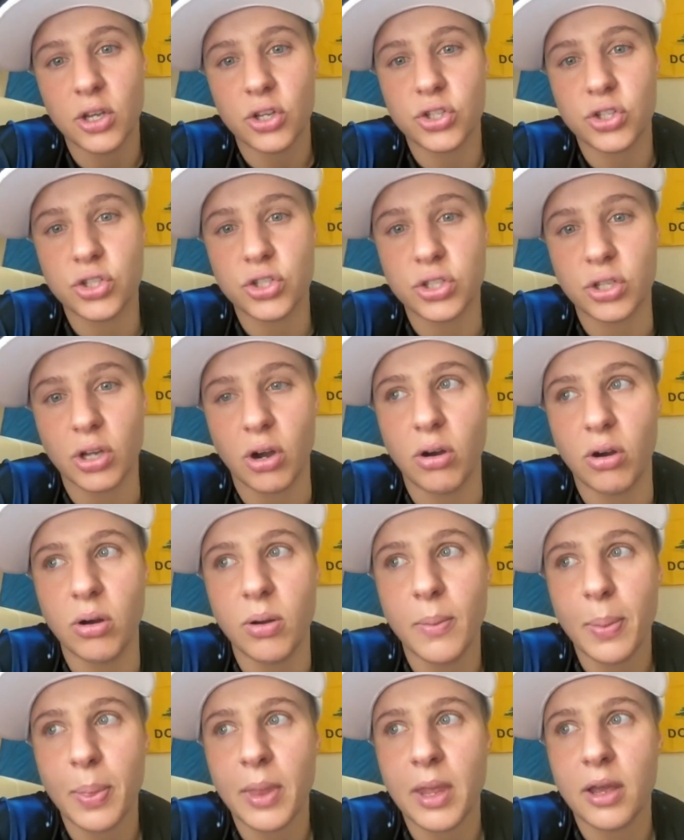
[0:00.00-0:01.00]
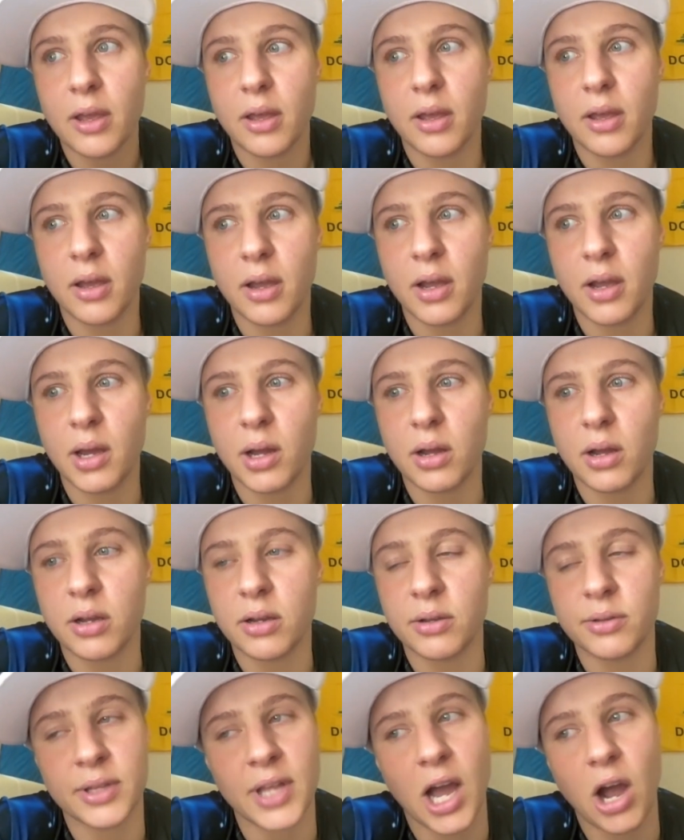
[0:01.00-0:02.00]
So
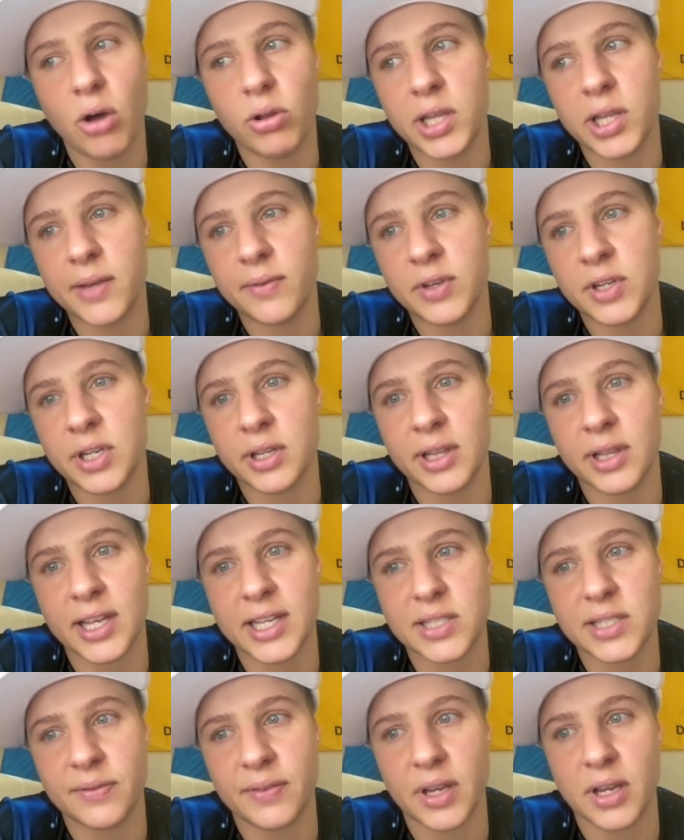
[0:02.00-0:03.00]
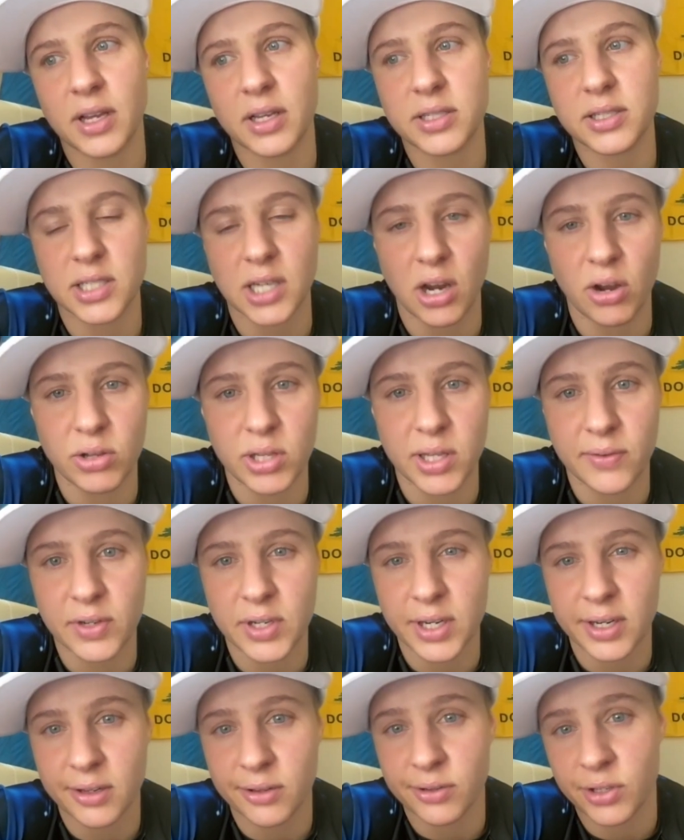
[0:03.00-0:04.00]
now living in Las Vegas, now
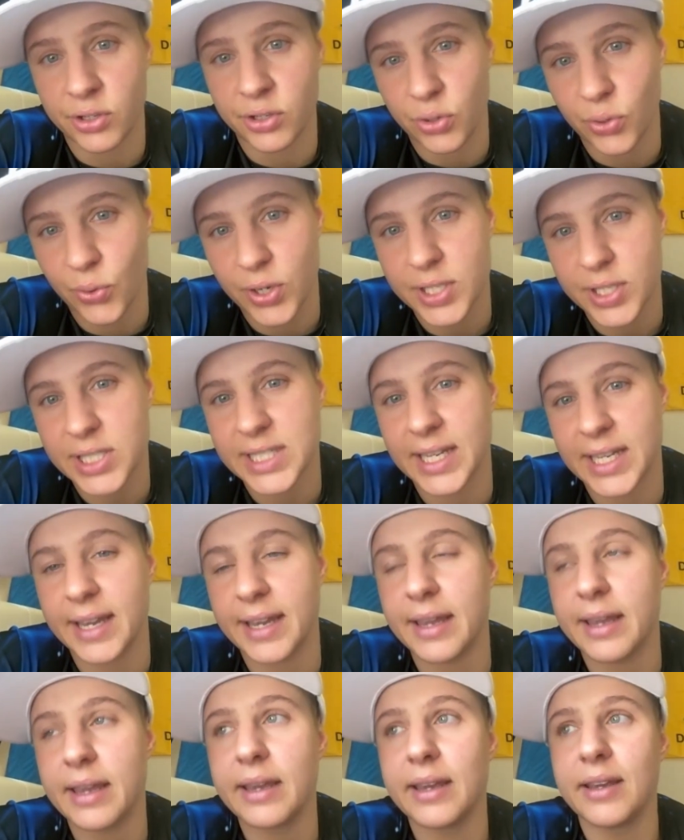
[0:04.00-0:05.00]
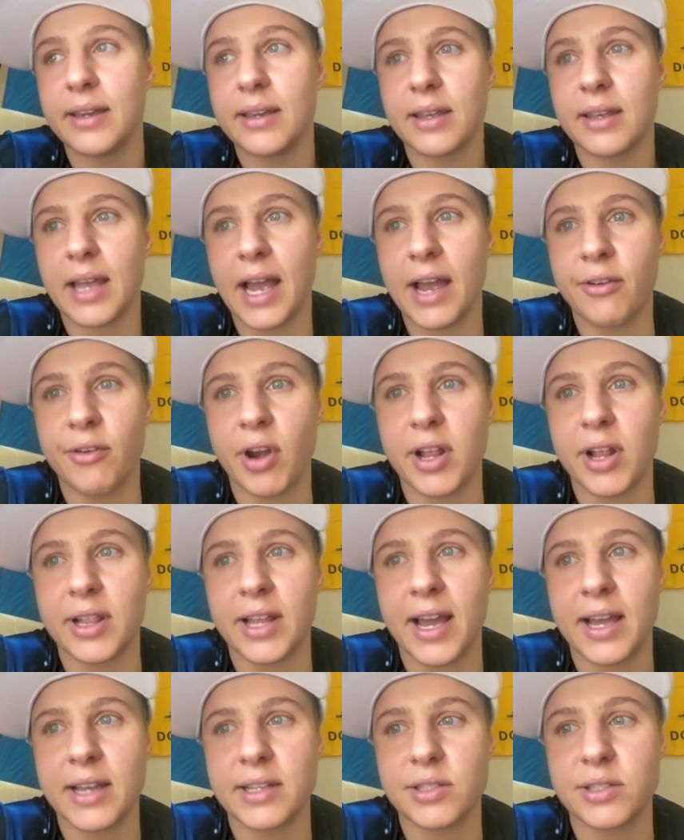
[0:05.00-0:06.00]
living in USA, I
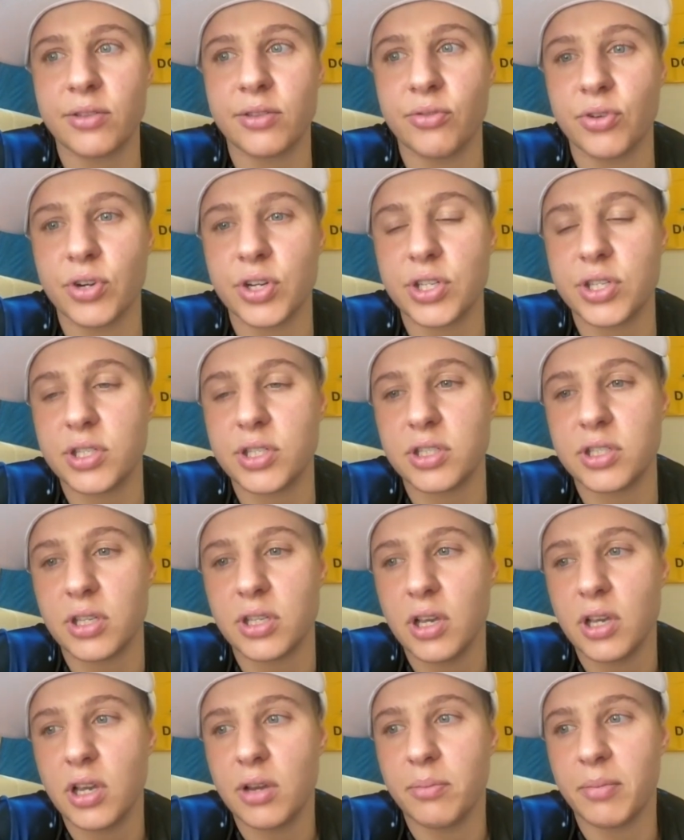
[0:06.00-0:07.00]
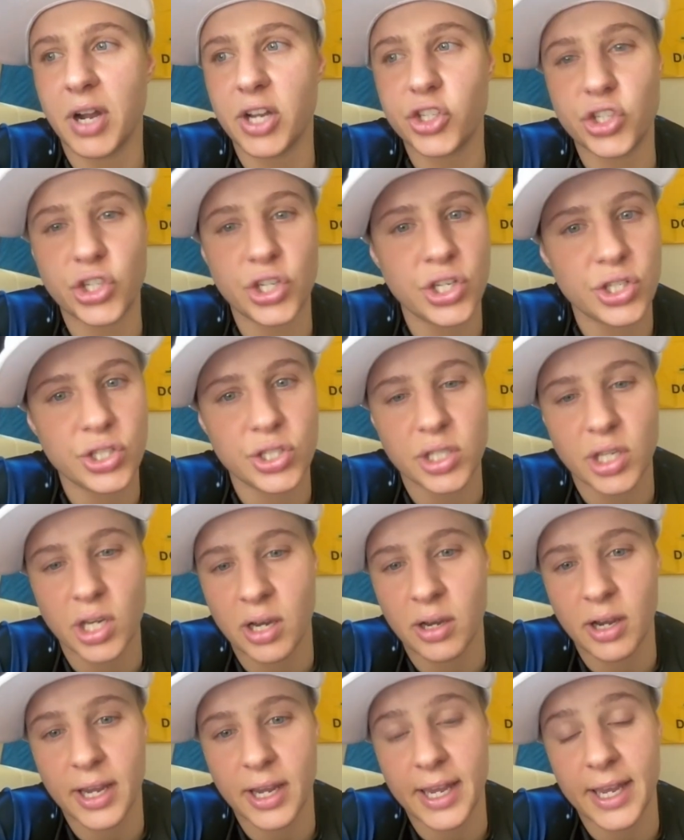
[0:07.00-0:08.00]
realized there is much
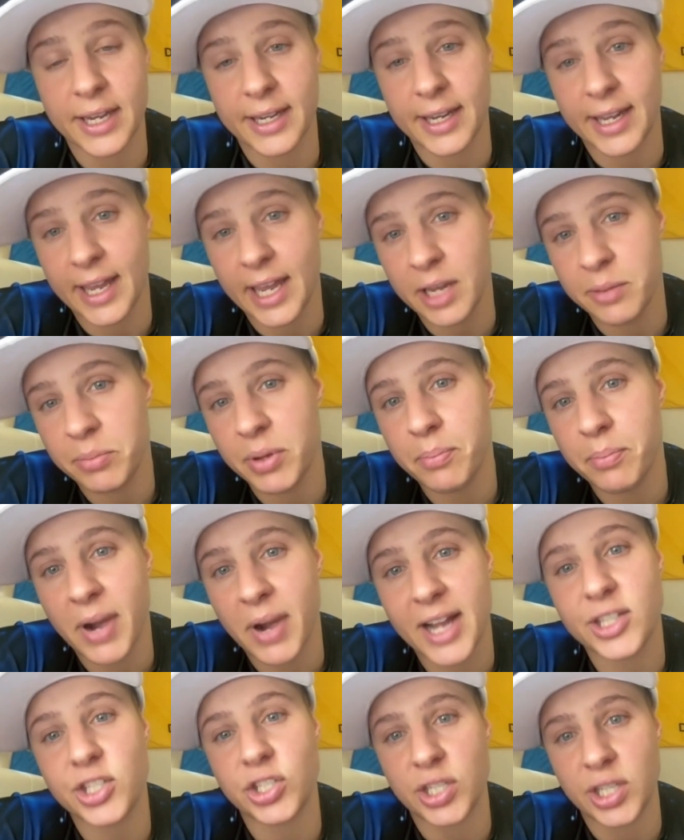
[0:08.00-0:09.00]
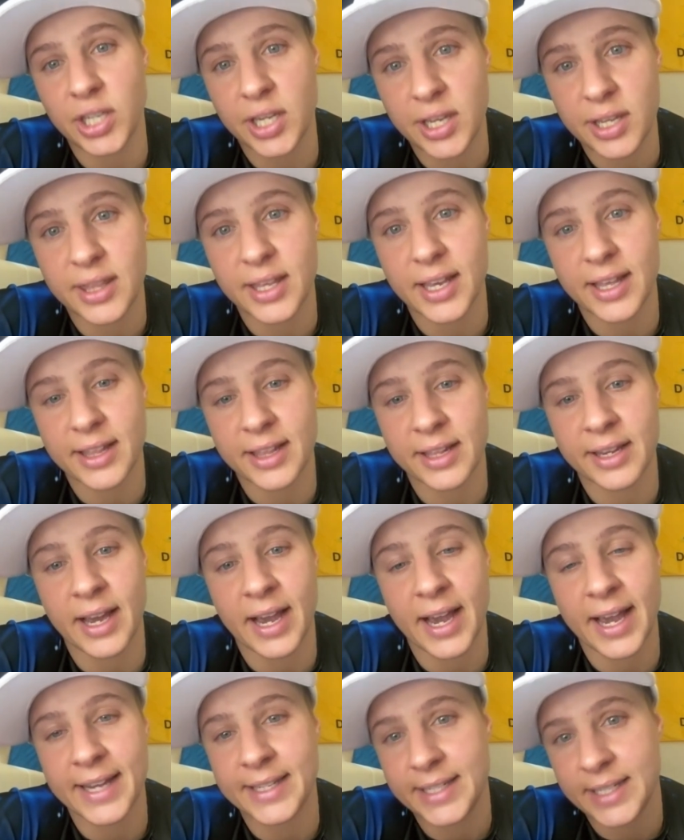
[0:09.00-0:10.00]
easier and can be much easier than
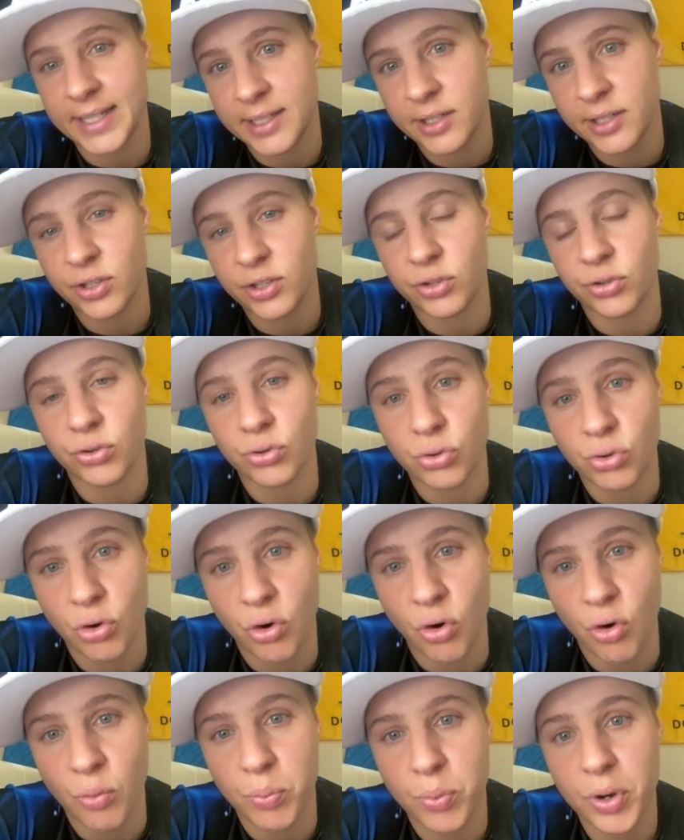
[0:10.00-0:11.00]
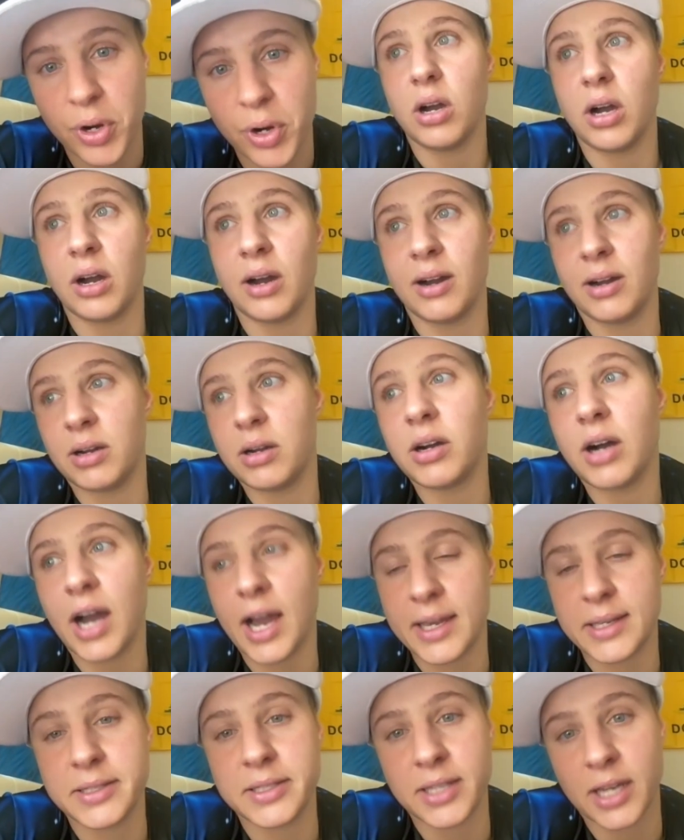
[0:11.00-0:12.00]
I did it in Europe.
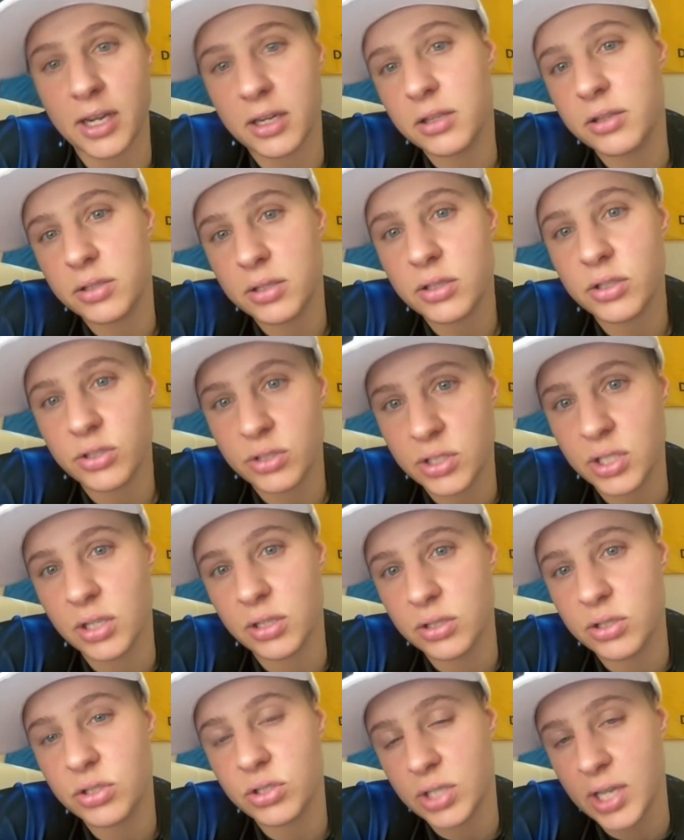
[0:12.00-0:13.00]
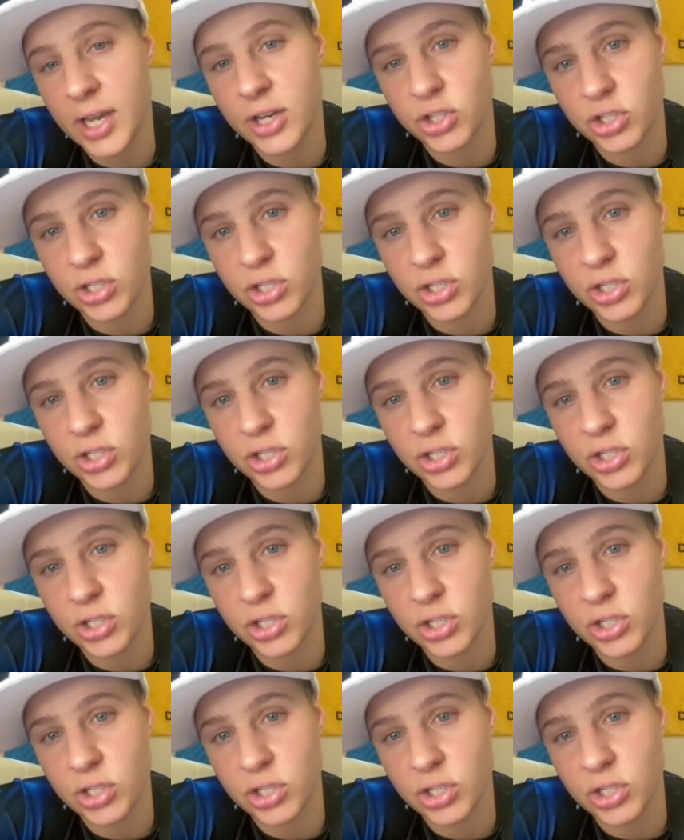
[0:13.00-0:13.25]
I start since